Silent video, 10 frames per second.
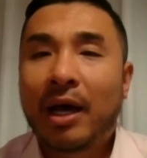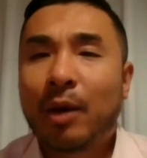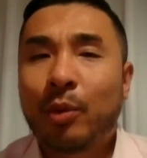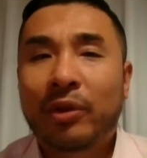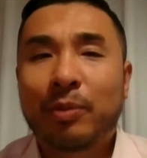
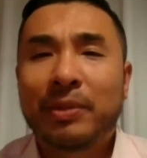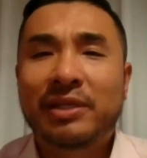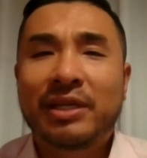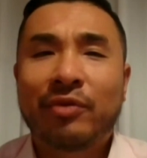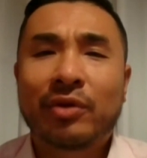Uh, with
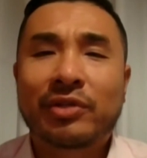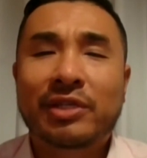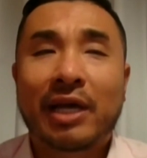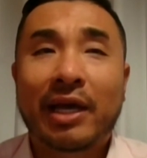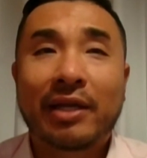material
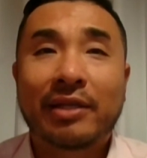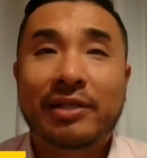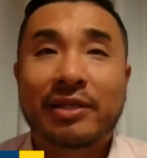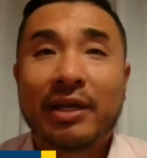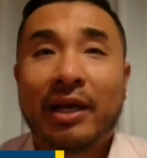
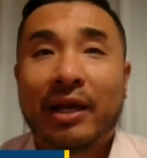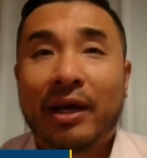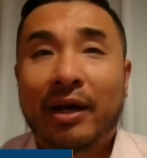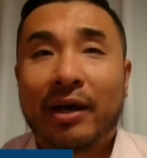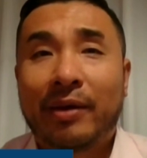science
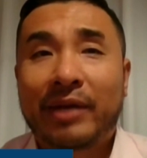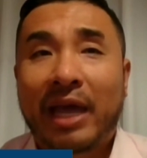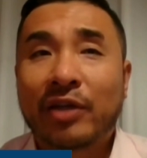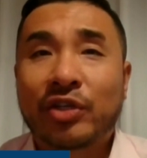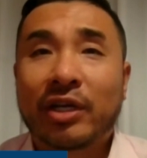uh,
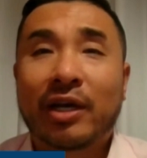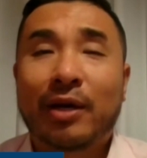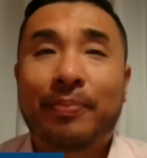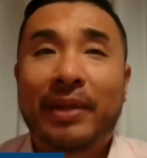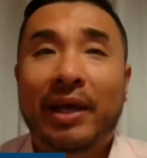catching
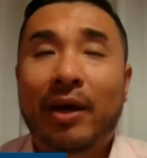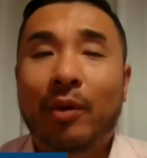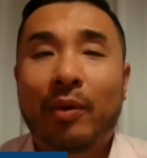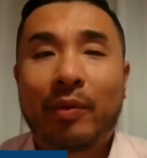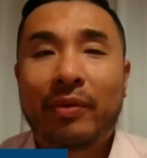up
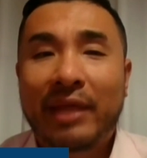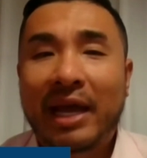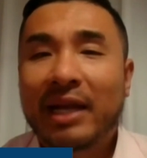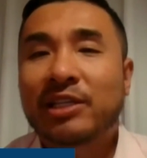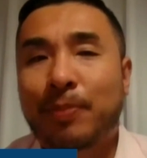now,
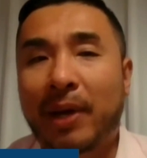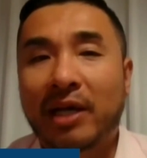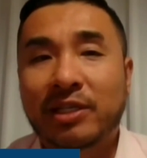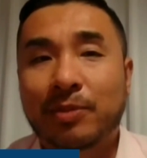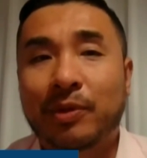that is
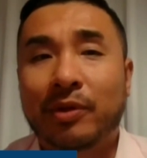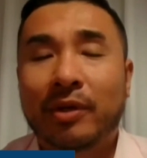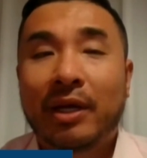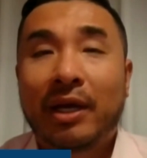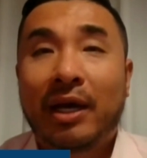possible.
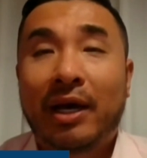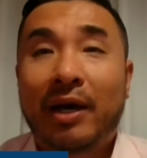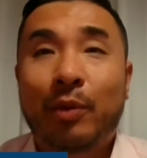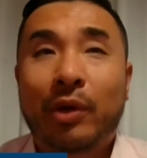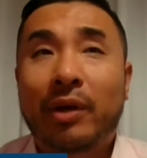
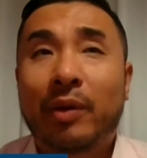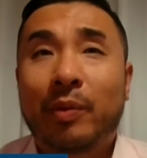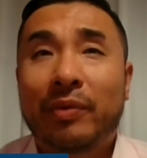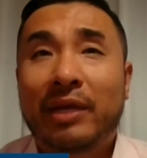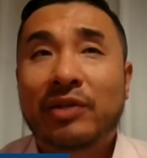Uh, where
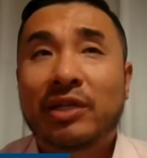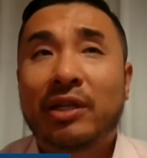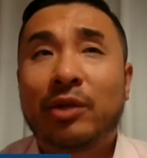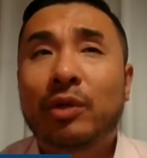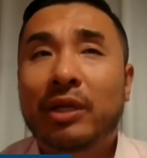there's a
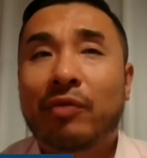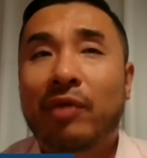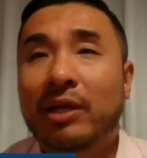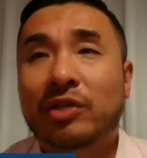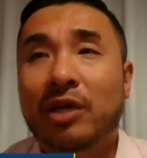nuclear
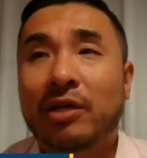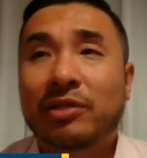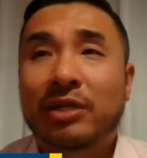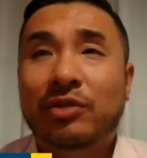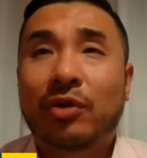
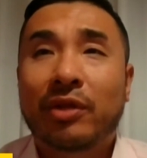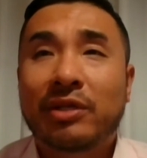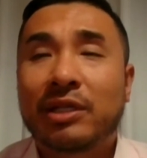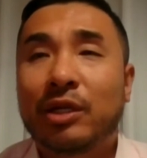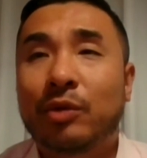renaissance, there's all
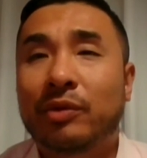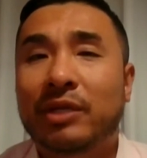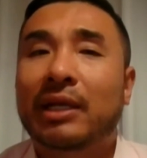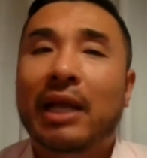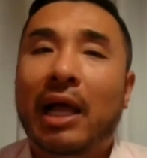this new
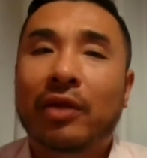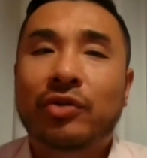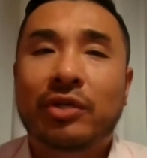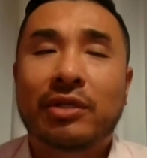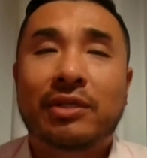
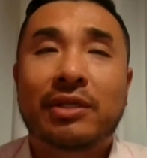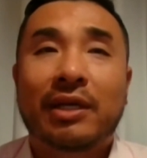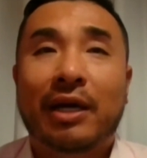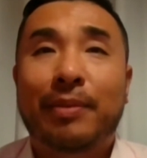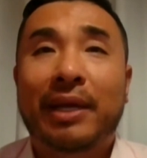technologies
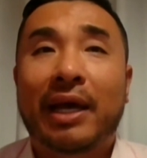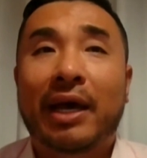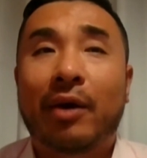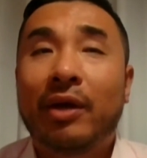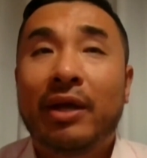coming
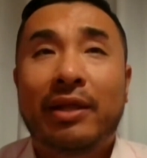out.